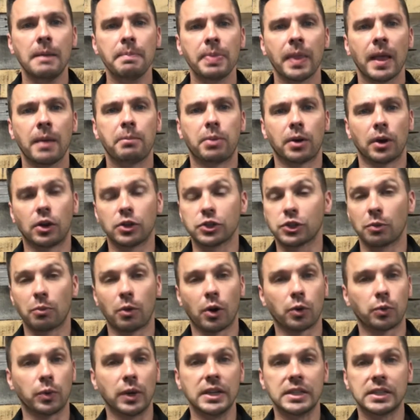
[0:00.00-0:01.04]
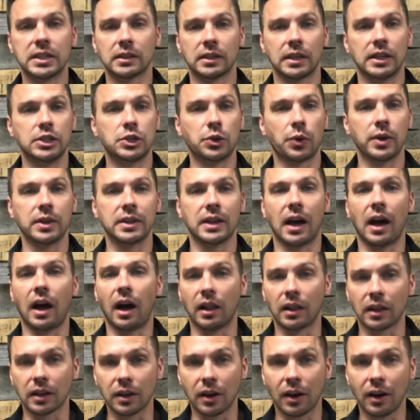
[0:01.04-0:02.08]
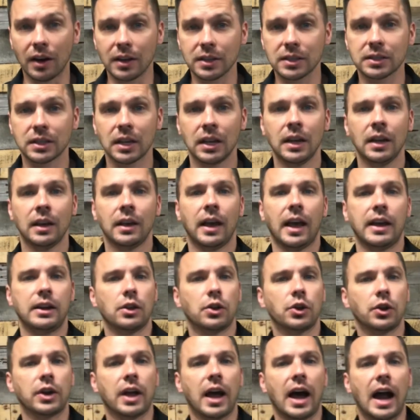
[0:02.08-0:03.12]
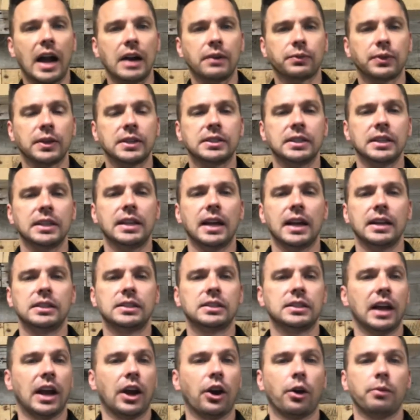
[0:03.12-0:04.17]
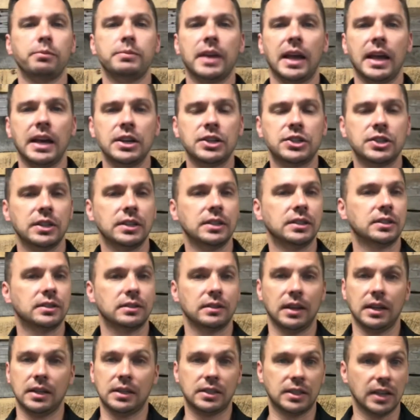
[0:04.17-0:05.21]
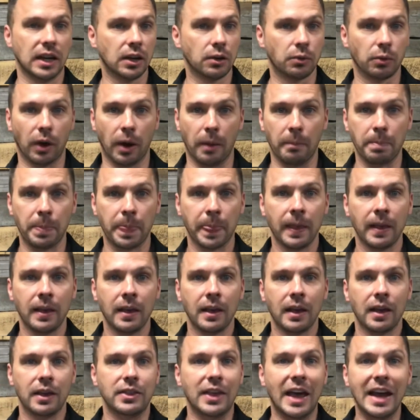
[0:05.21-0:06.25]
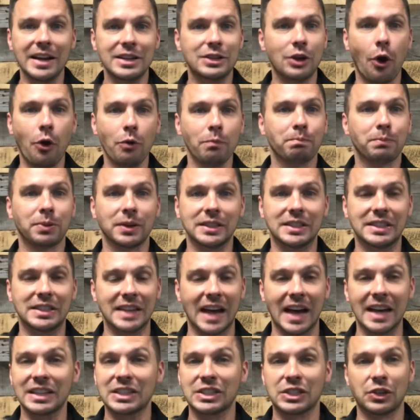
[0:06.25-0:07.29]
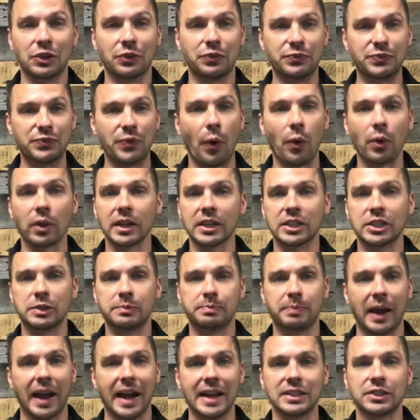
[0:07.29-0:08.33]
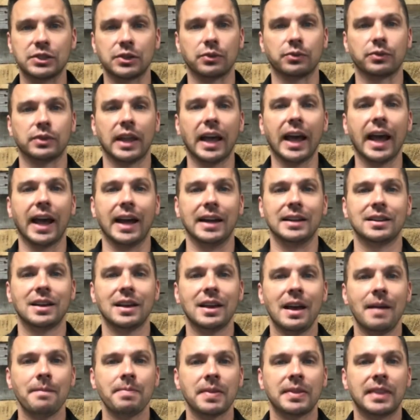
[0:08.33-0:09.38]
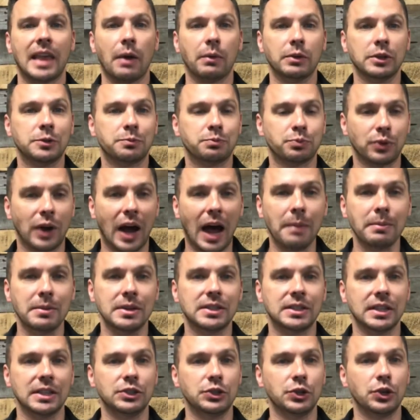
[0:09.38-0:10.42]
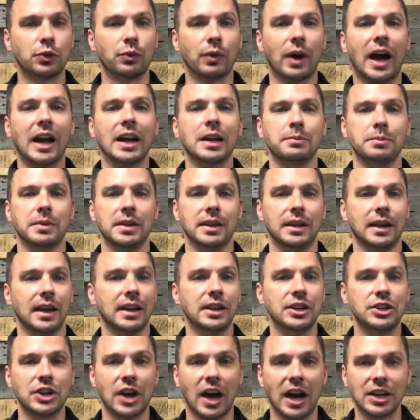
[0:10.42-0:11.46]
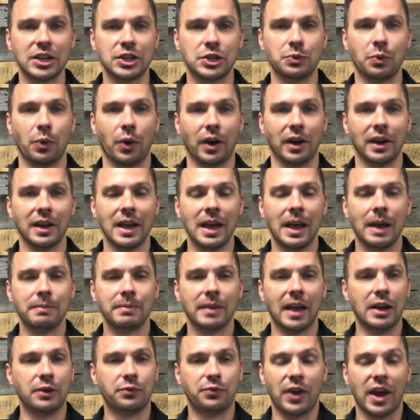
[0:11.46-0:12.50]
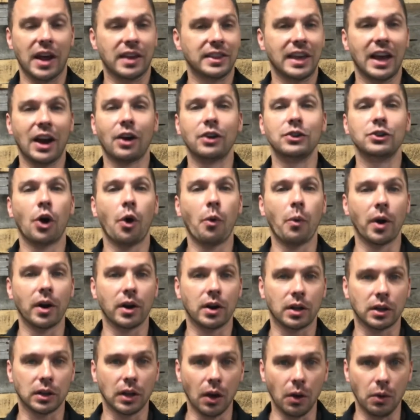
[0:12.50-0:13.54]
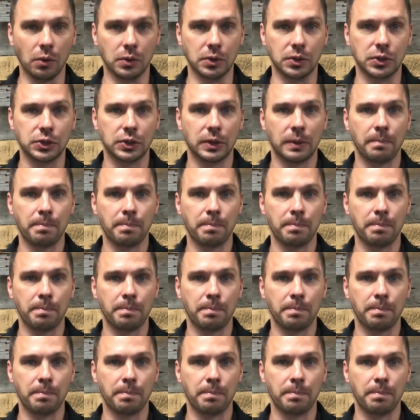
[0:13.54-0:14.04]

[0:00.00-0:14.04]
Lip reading: but also more recently during the Holocaust and other conflicts against Arab nations, etc. They don't possess the full expanse of land that was promised in Deuteronomy and Joshua. In fact, they are nowhere close.